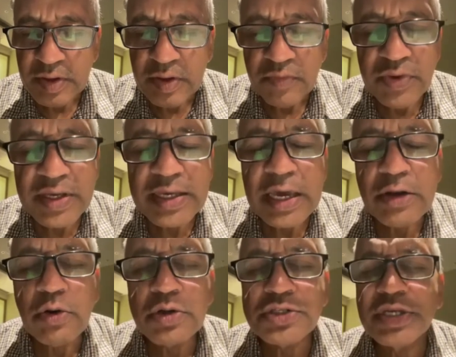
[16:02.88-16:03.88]
We
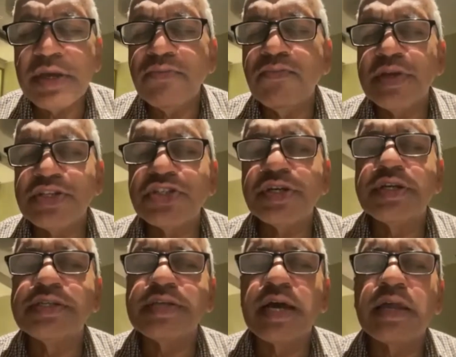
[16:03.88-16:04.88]
cannot say which
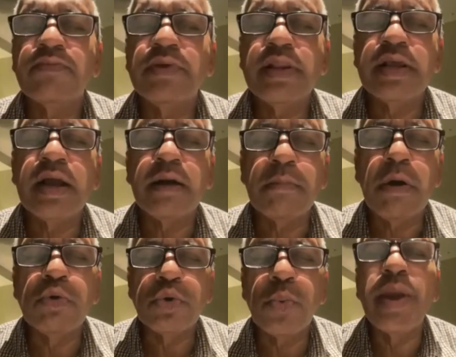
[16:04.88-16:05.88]
desire will come
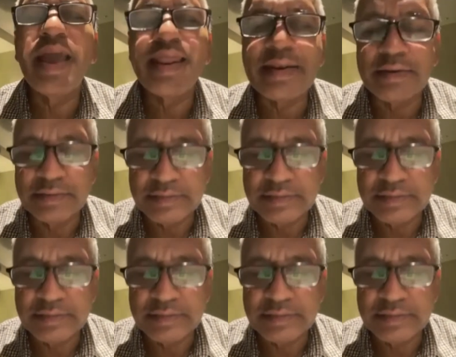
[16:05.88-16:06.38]
out when